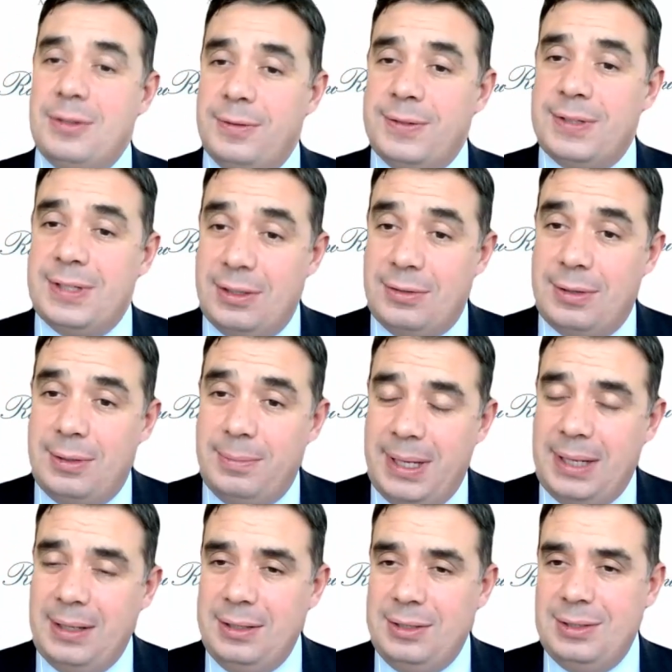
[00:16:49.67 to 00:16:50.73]
As of
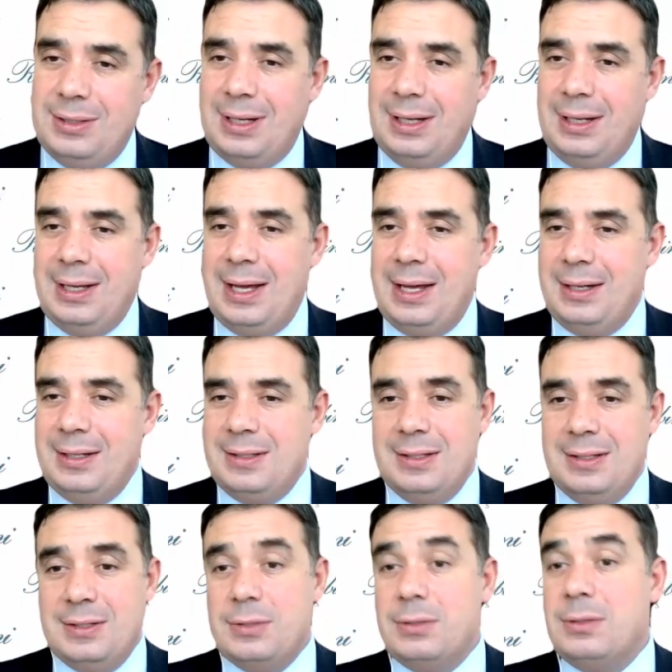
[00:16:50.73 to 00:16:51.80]
central bank digital
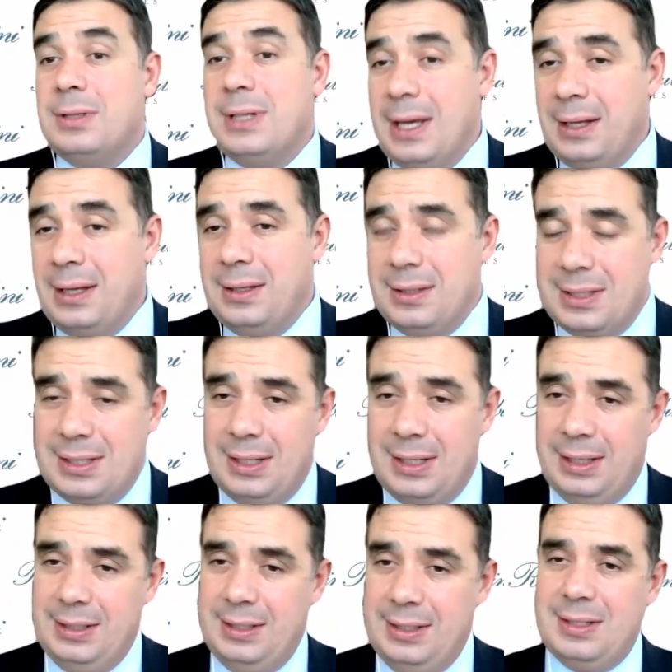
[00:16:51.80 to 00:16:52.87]
currencies, on the other
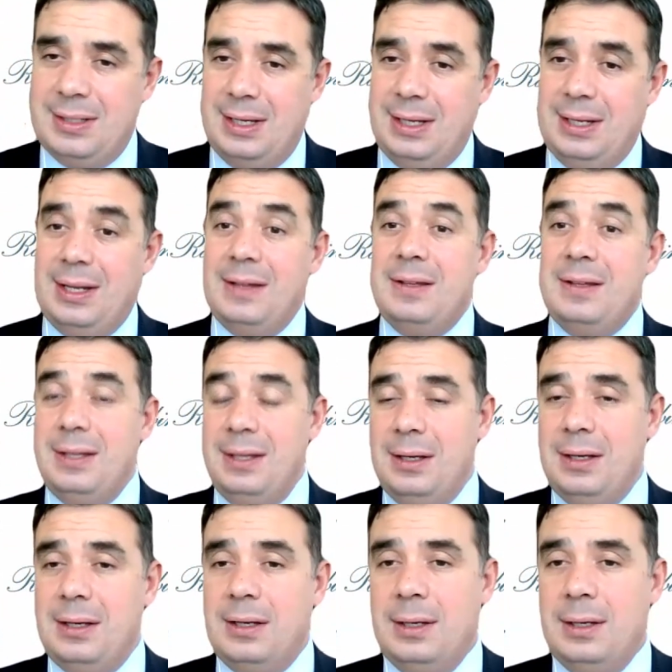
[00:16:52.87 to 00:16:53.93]
side, instead, I
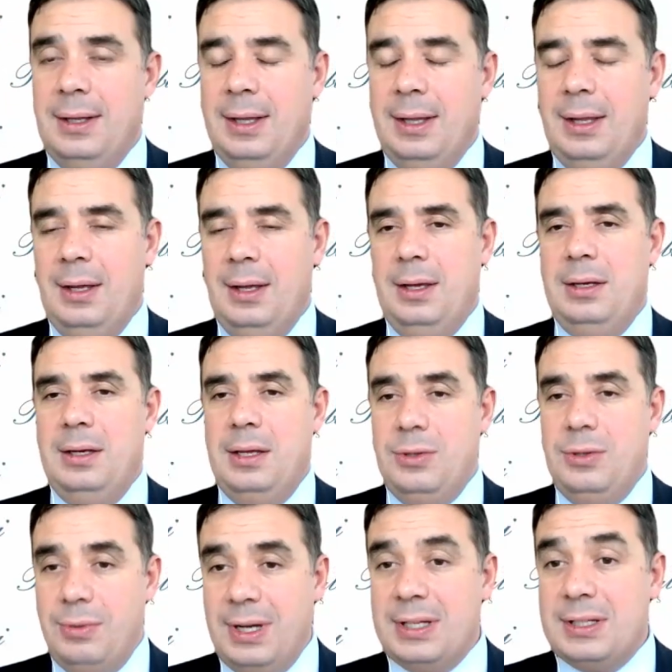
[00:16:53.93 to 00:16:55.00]
think
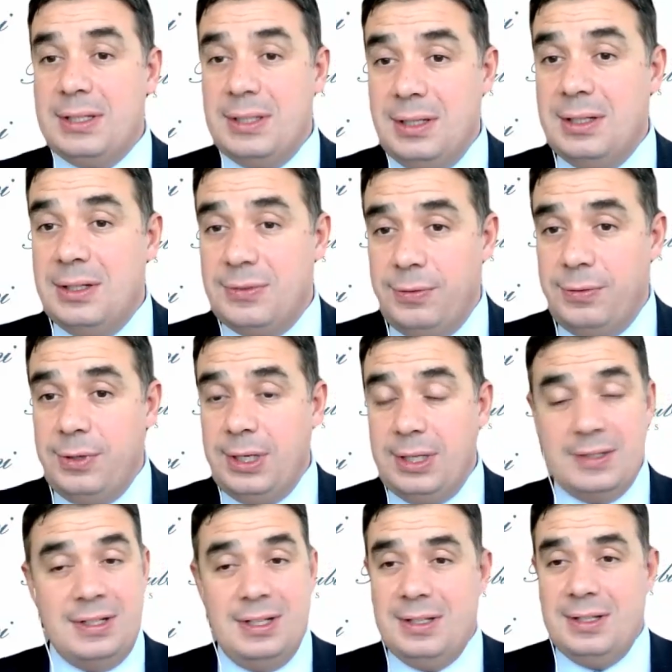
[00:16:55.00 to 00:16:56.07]
the US in this,
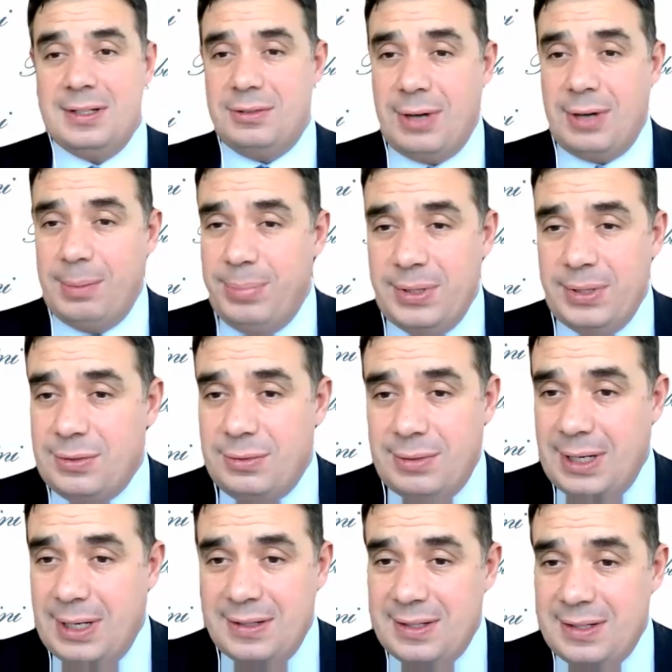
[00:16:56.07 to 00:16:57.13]
since Trump has
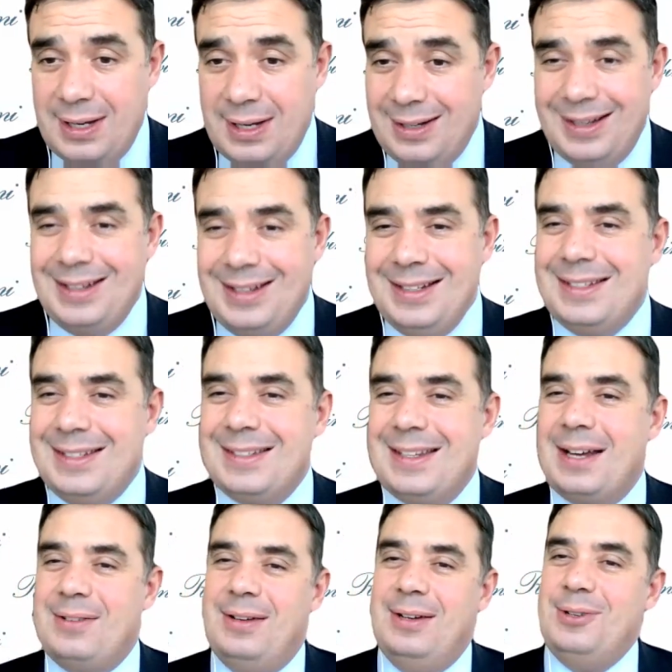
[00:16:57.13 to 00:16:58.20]
already said, and this
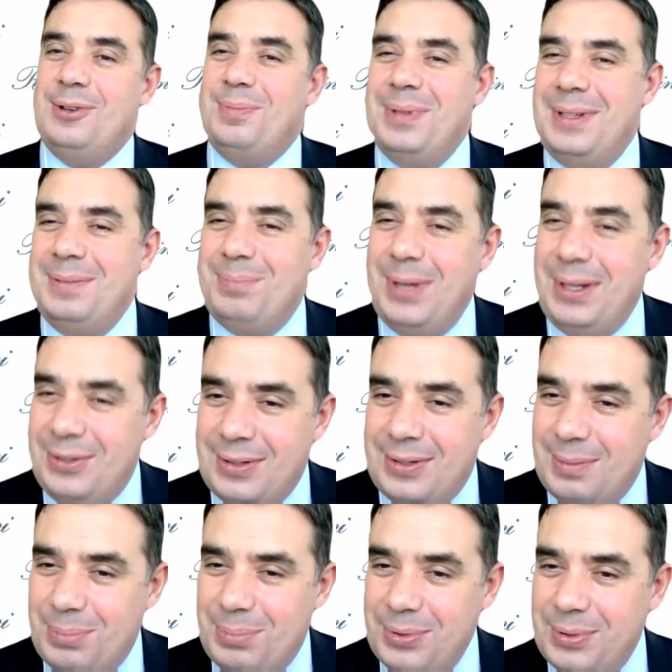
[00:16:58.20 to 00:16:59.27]
is actually the opening
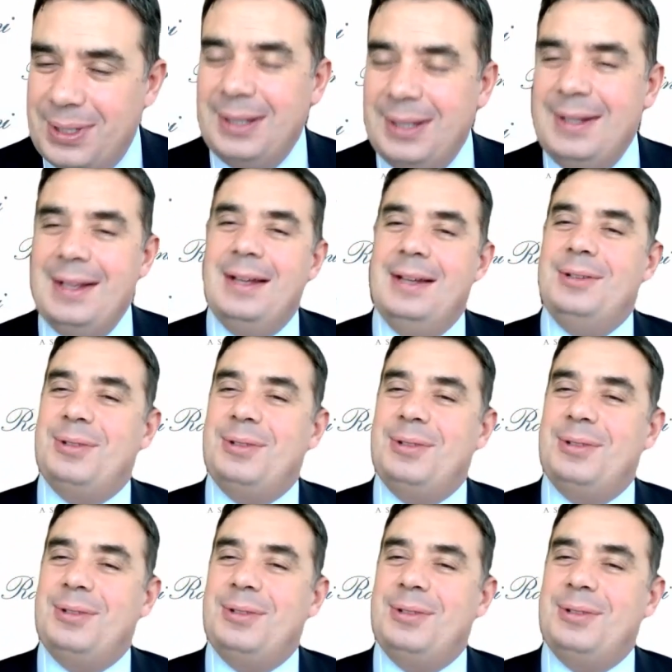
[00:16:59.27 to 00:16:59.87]
page on the book,